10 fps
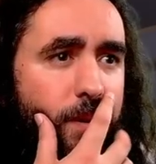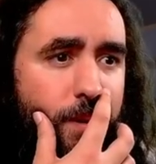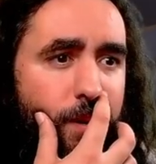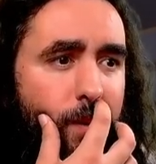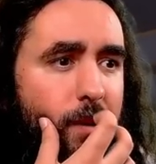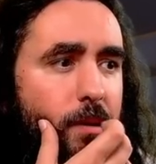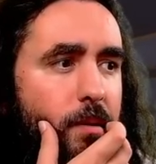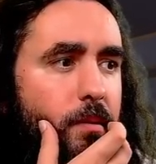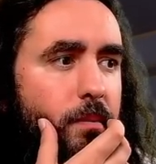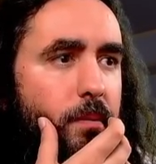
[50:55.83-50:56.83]

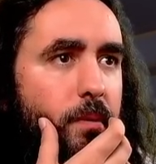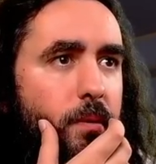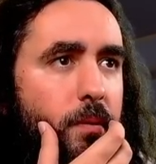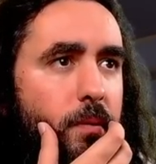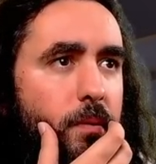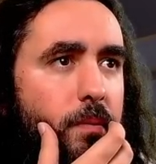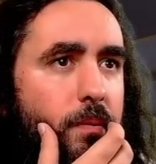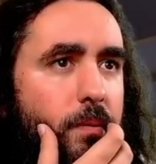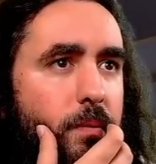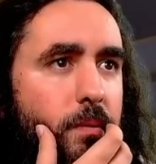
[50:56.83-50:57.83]

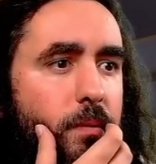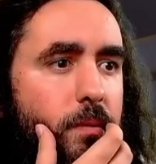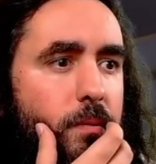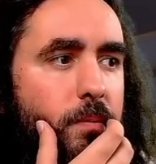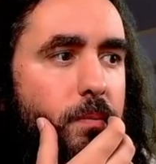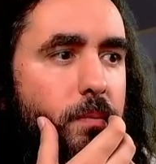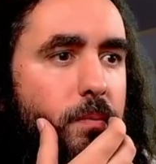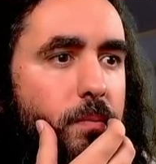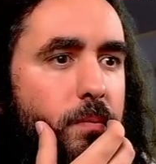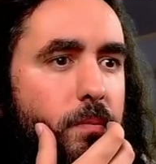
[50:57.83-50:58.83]

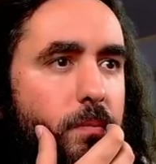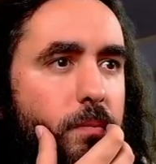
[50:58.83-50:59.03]
(silence)